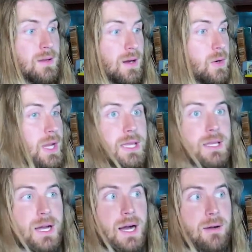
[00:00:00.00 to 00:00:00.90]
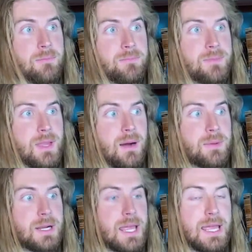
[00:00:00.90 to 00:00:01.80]
Okay, I'm
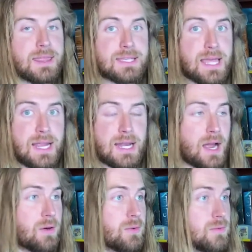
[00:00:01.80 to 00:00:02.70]
gonna end the day now.